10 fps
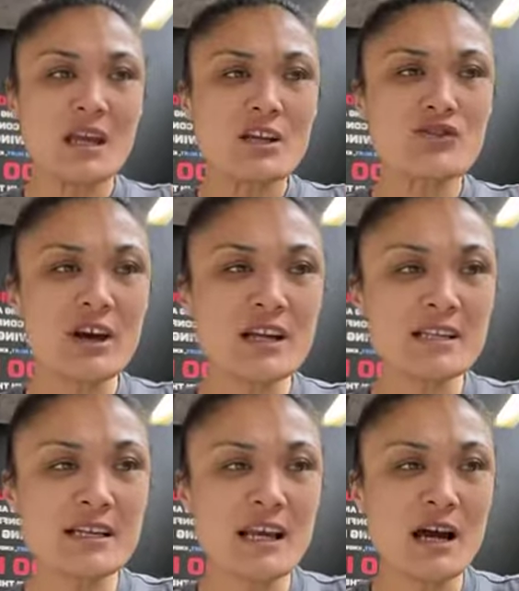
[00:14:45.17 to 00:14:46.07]

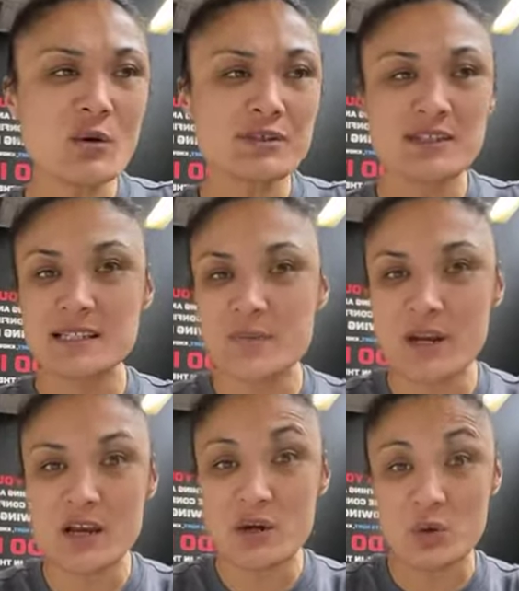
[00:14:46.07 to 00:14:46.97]
Trainers are now also
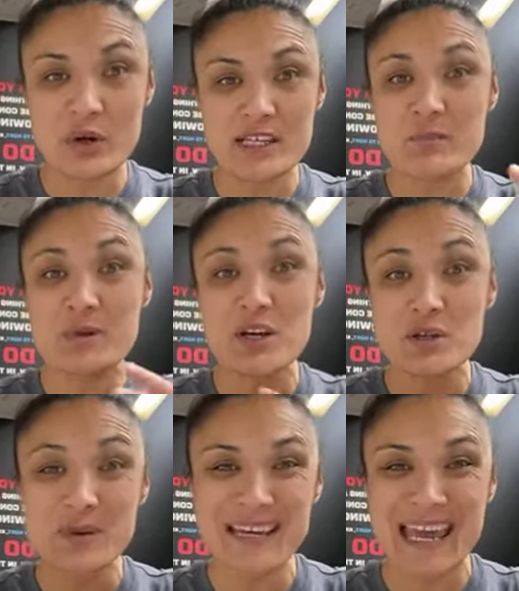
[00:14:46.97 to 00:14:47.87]
stepping in, correcting,
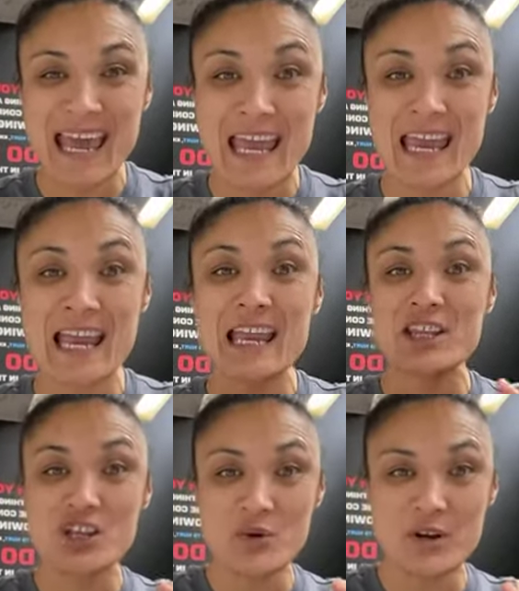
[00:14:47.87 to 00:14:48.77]
because we
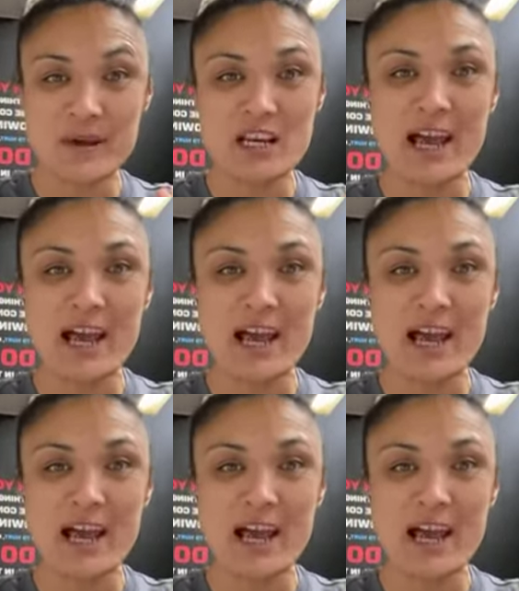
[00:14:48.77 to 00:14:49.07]
can, you know what I mean?